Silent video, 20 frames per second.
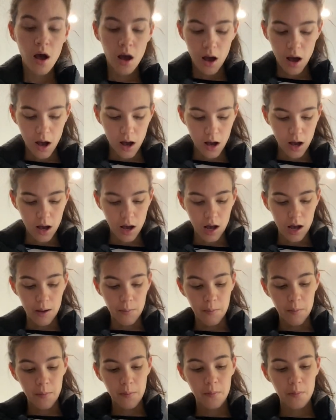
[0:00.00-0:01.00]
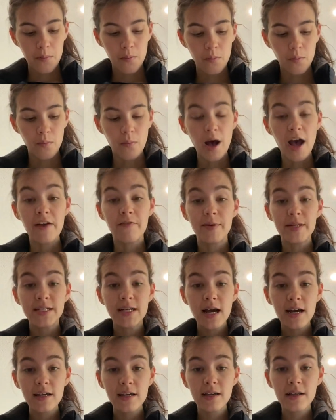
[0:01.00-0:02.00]
I've been
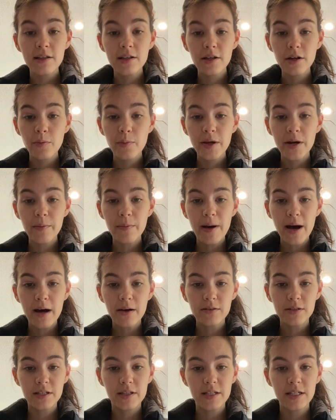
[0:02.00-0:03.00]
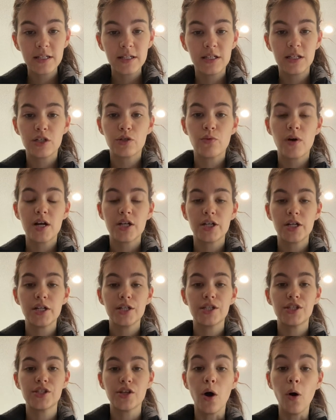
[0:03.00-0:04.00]
talking a little bit about the dishwashing
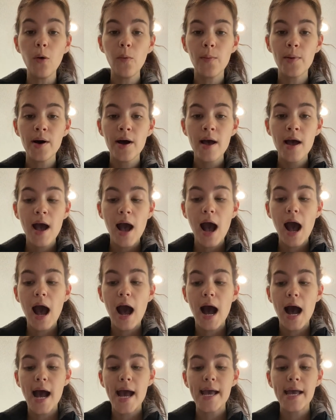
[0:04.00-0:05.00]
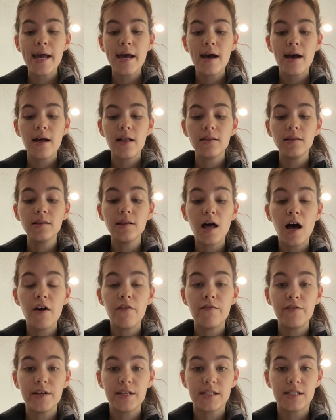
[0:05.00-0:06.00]
soap. I
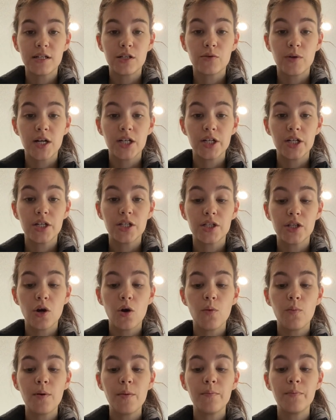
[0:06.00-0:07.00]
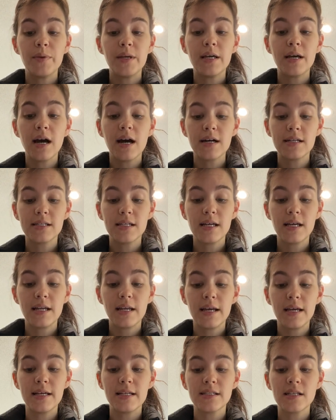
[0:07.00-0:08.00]
love this dishwashing soap because it
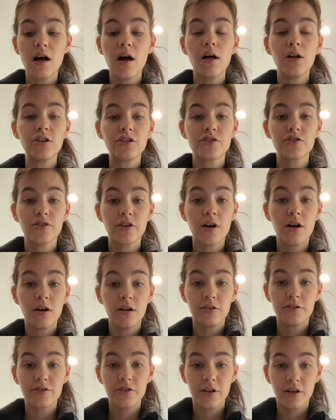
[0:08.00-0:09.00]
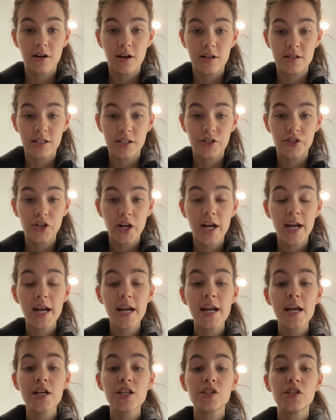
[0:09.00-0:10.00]
is ultra
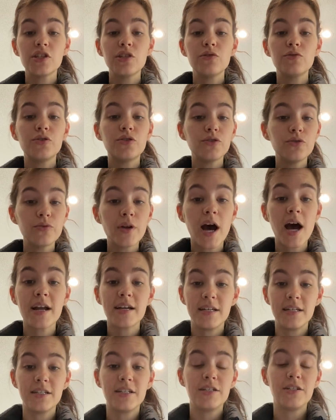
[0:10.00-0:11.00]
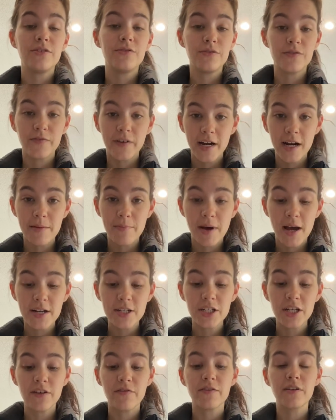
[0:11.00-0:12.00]
concentrated. So you do not need to use very
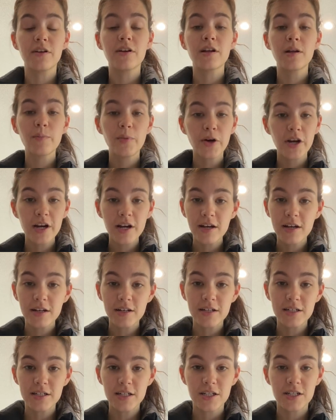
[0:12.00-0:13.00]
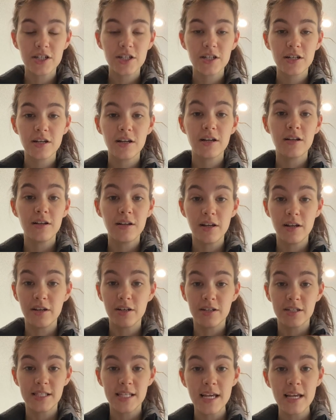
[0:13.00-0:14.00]
much. If you're going to put it in
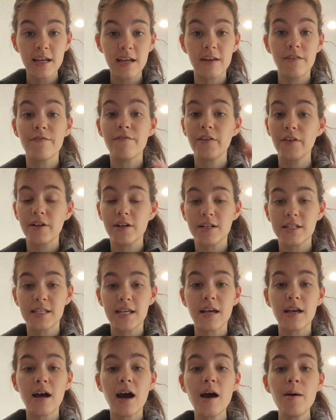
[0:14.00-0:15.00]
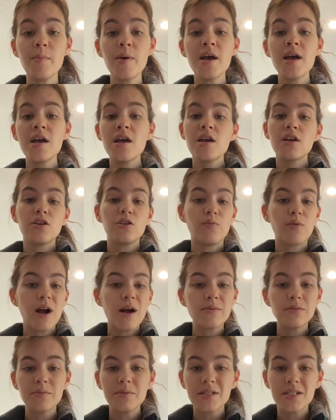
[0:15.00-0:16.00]
your sink and fill your sink up, you
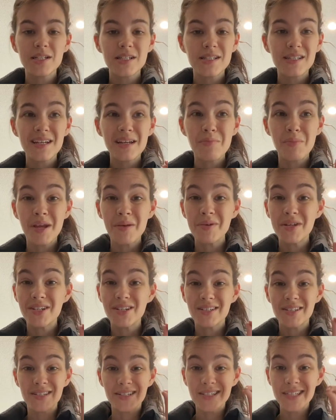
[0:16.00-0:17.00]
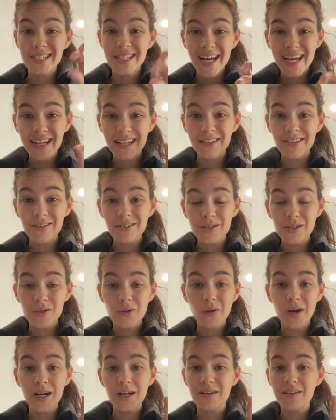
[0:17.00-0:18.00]
probably just need maybe just a tiny little
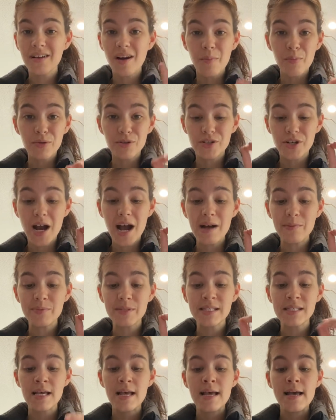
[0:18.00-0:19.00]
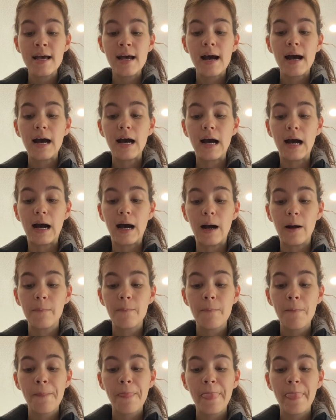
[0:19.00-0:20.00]
squirt, couple drops.
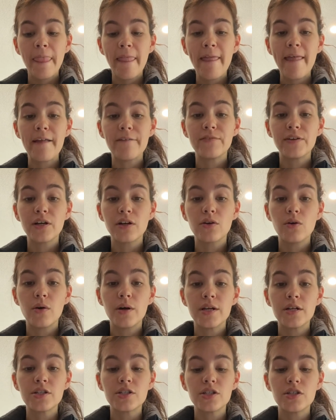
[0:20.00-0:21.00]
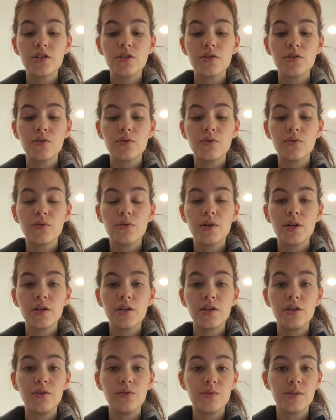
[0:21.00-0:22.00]
If you're going to
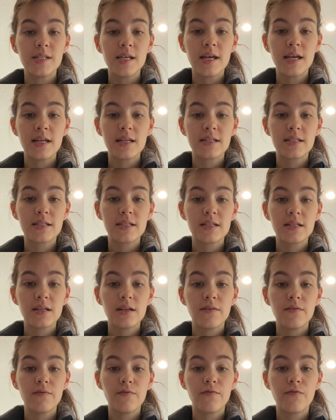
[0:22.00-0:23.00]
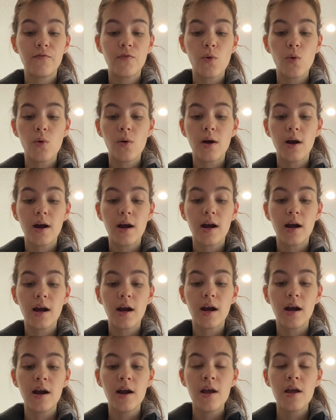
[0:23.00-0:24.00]
use it
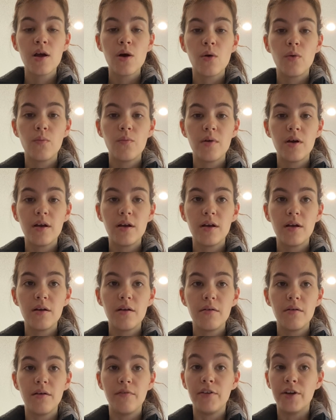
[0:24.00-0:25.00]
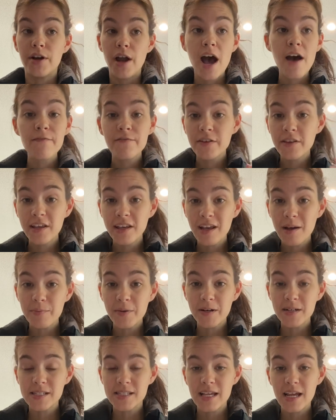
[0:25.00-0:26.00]
if you're not filling up
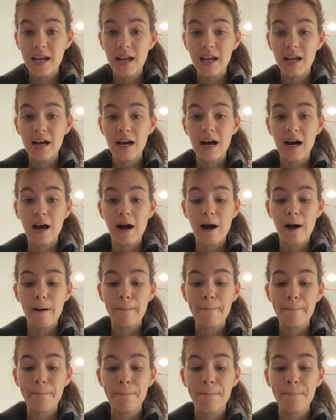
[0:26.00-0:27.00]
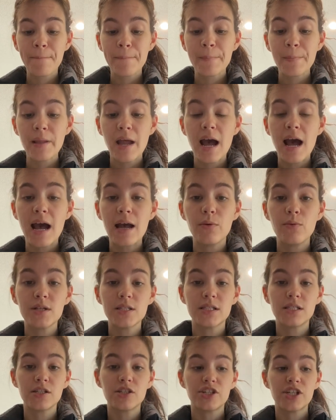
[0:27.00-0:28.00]
your sink, I would
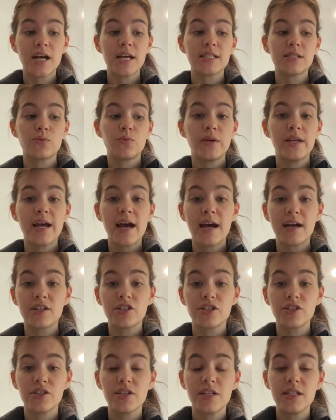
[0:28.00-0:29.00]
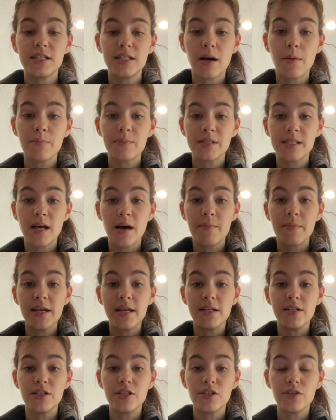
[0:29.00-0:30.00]
suggest we actually dump some
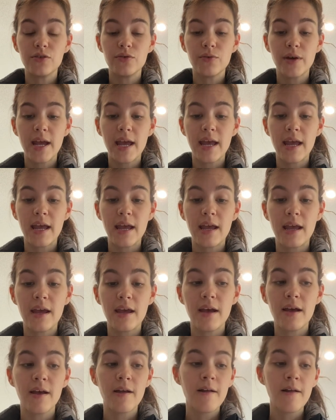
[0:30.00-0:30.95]
into a